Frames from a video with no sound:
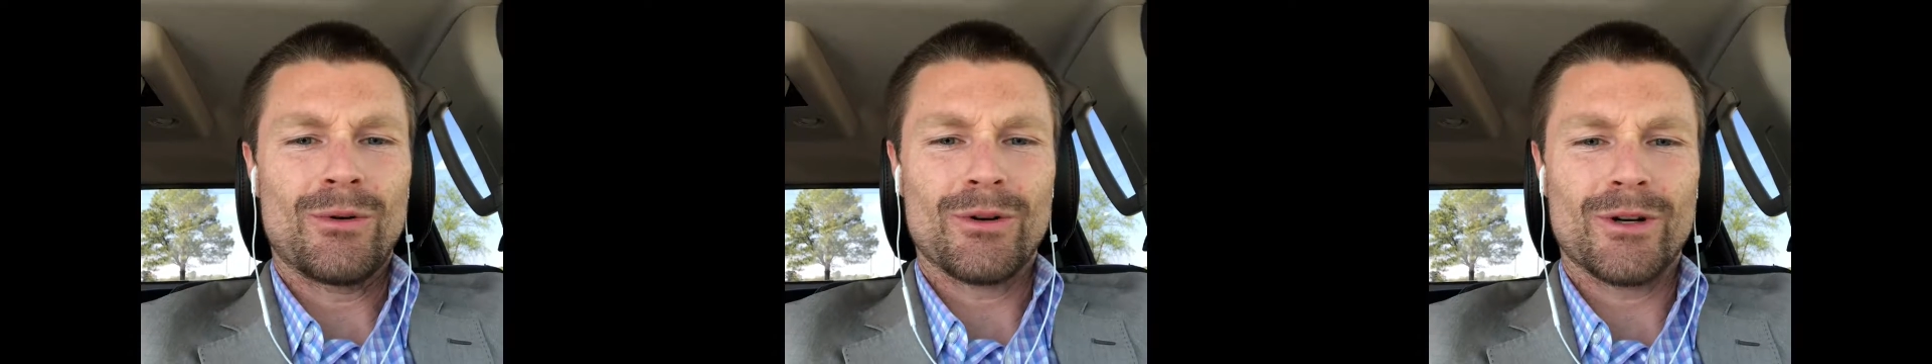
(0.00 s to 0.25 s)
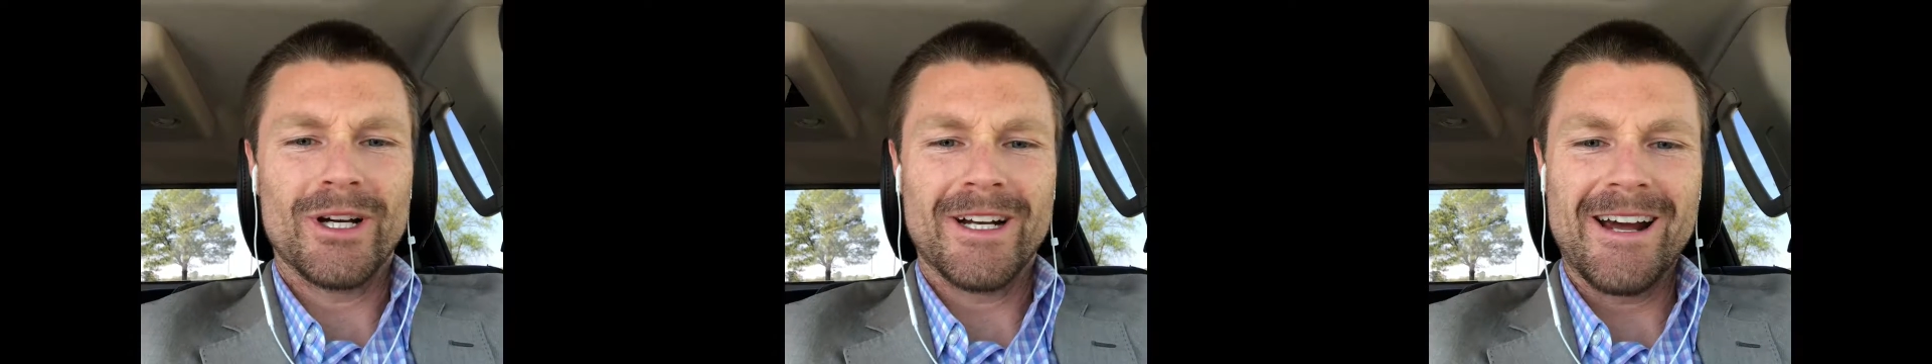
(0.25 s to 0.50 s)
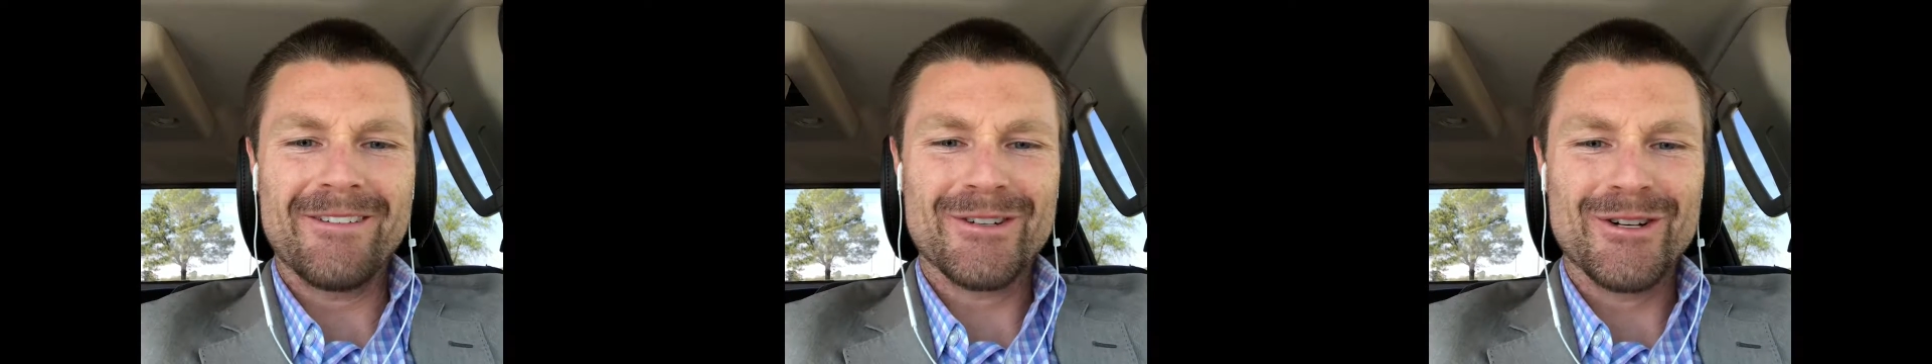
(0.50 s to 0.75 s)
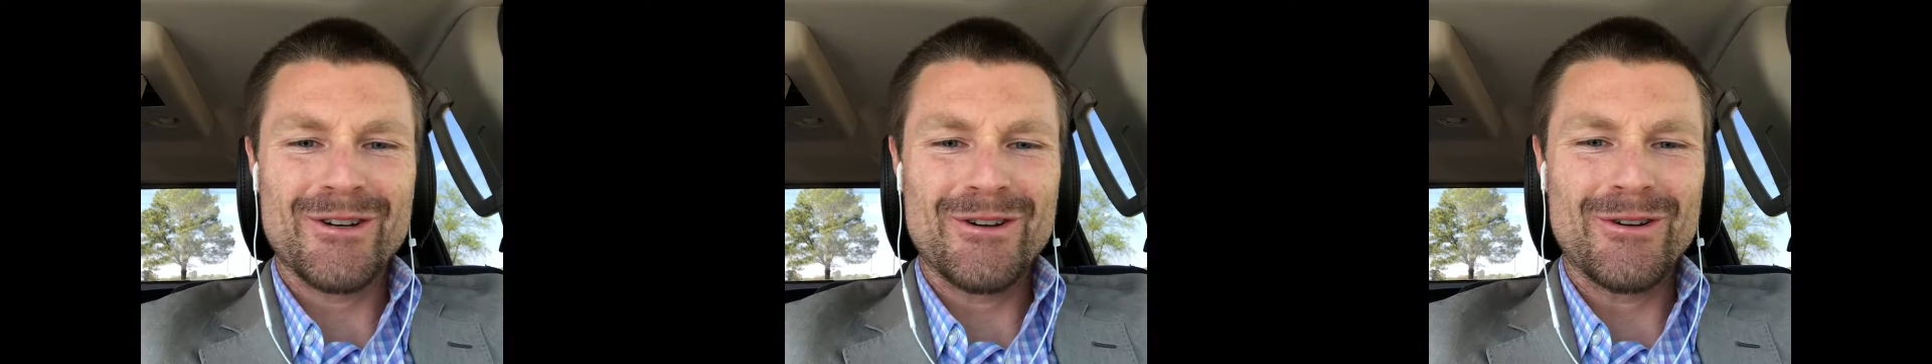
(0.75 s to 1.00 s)
Well, good
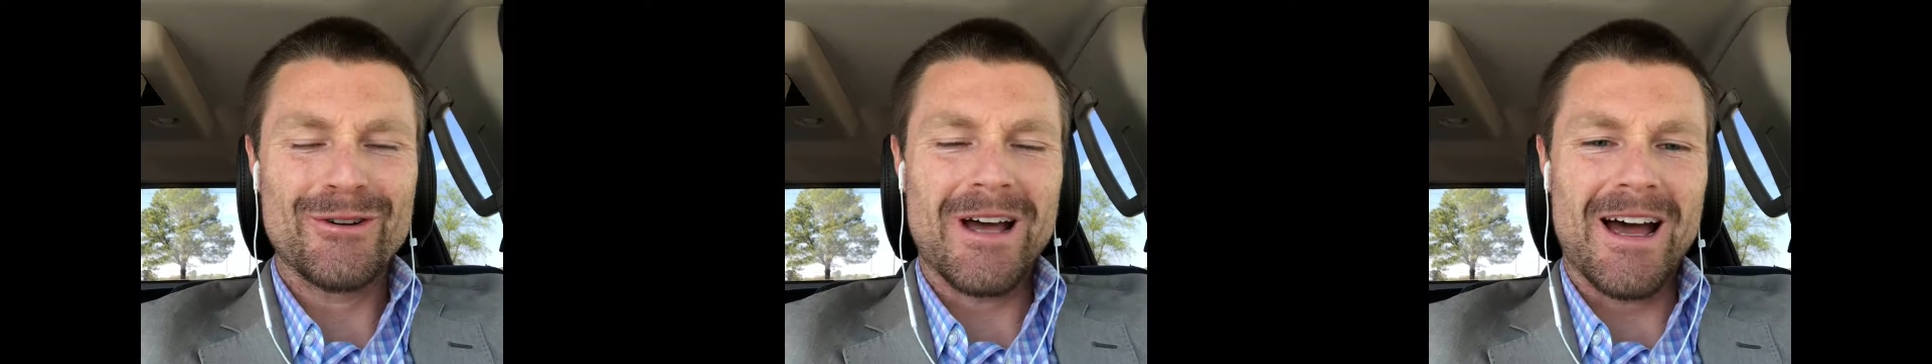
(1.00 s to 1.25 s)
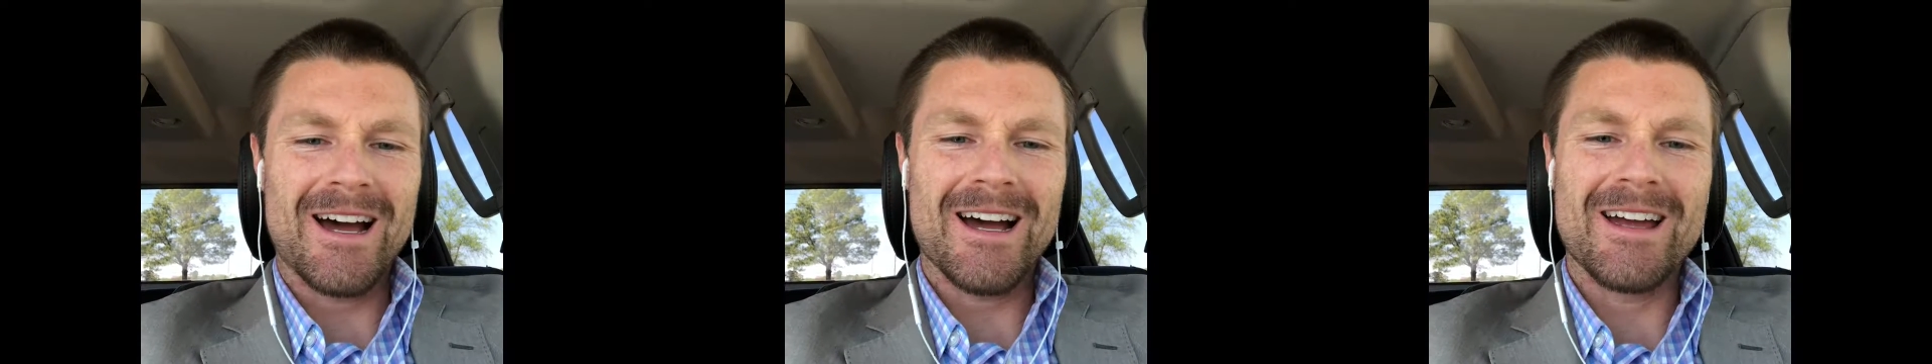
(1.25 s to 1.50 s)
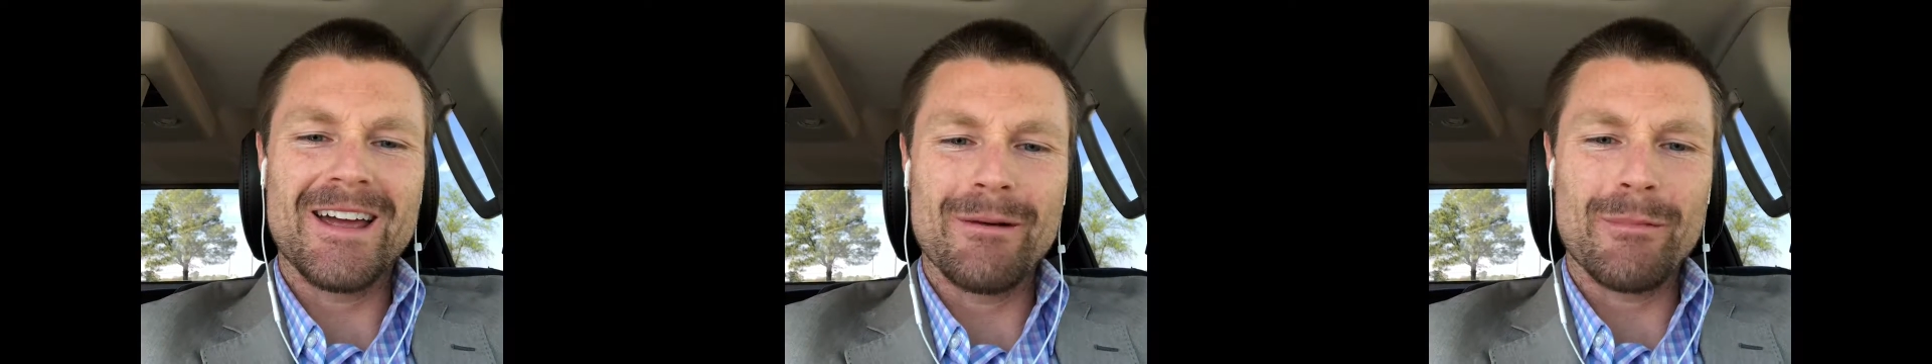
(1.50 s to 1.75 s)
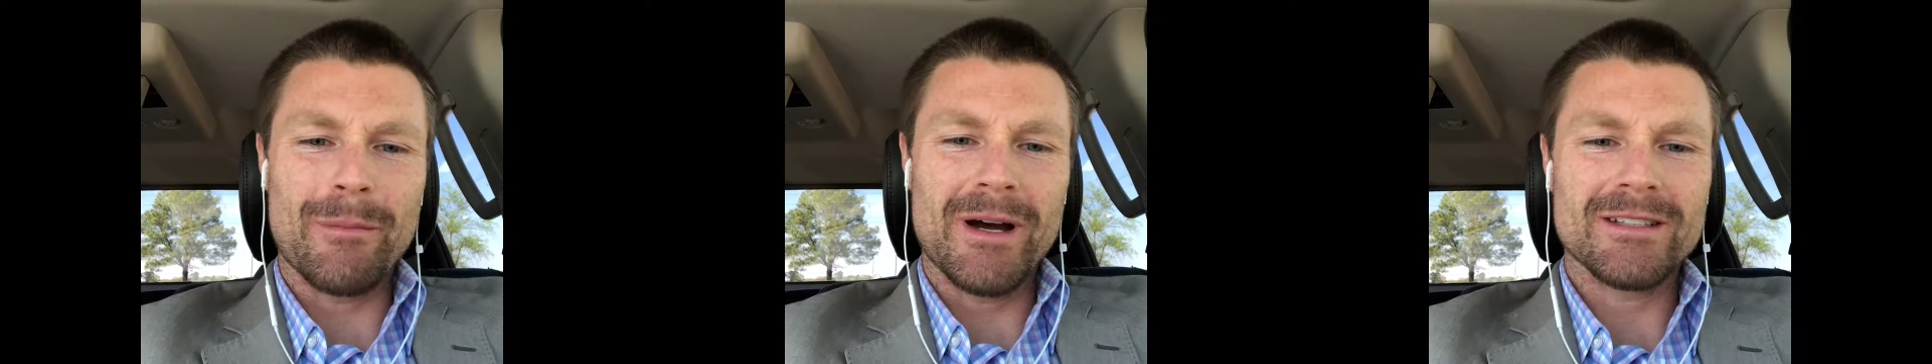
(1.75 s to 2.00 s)
afternoon. I
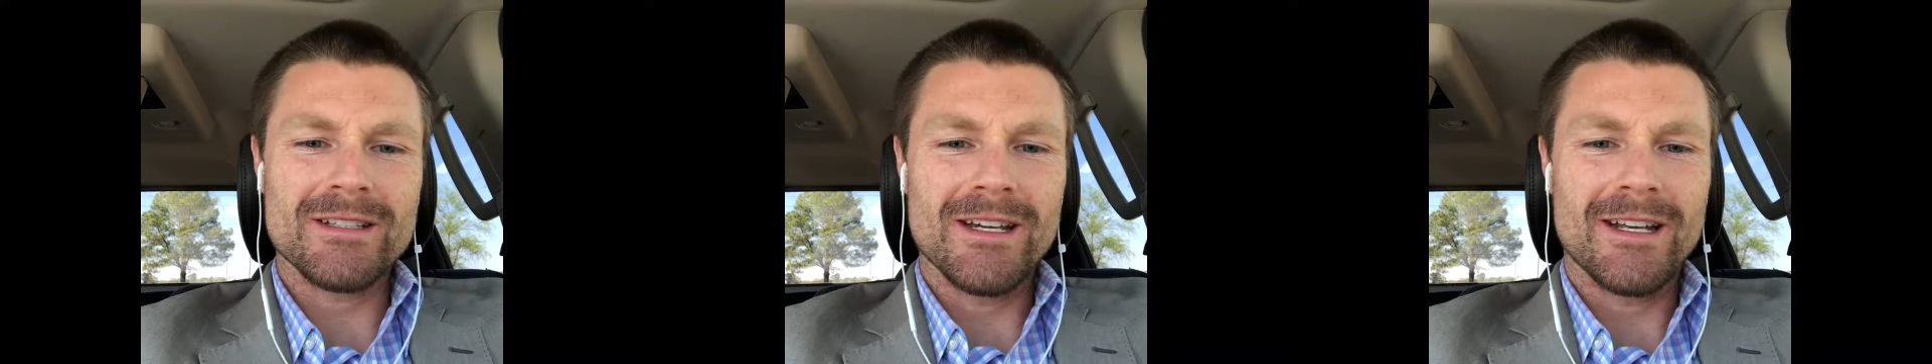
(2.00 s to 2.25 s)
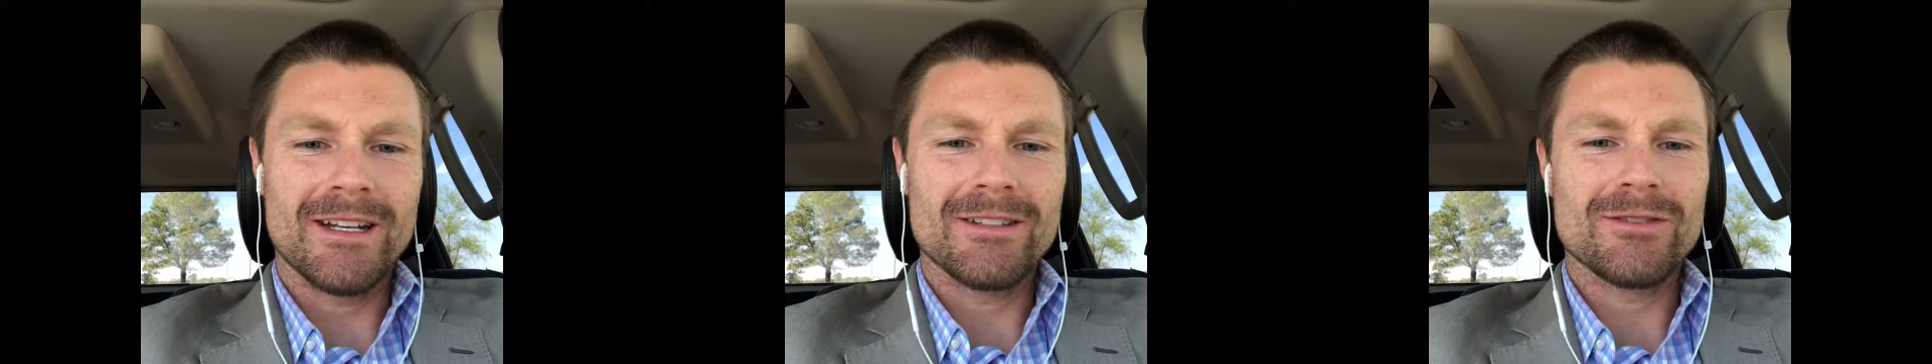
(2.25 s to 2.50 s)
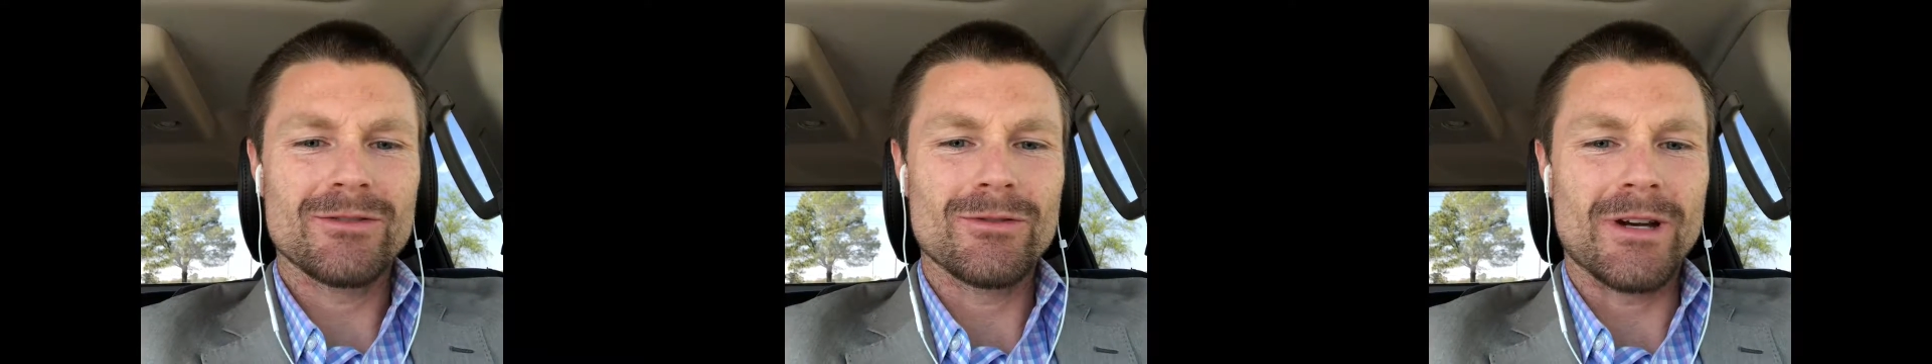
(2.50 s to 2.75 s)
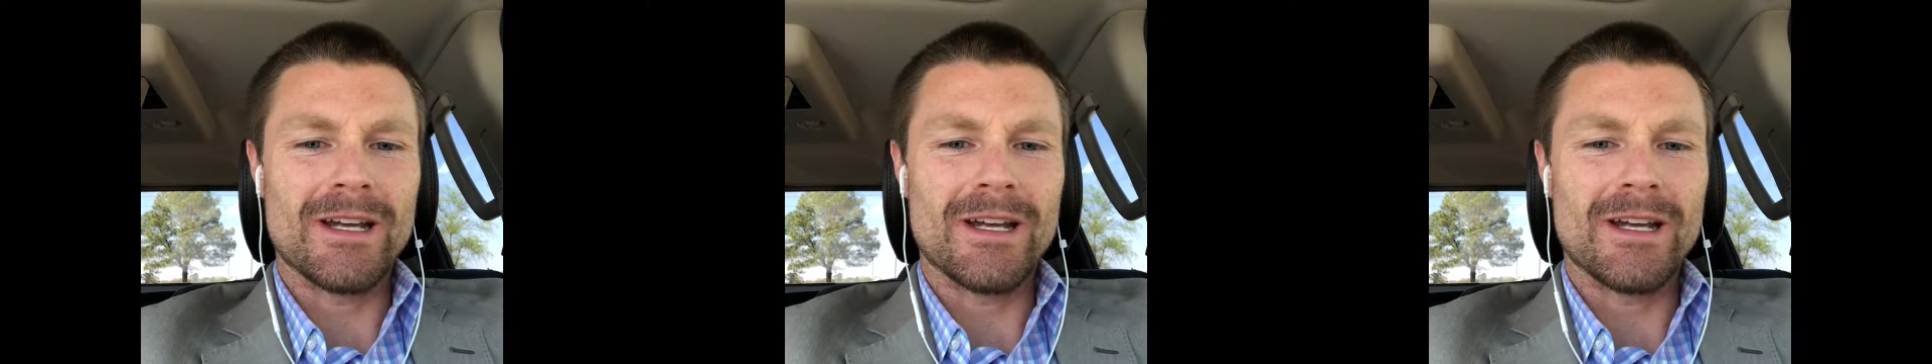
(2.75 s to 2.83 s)
am about to head into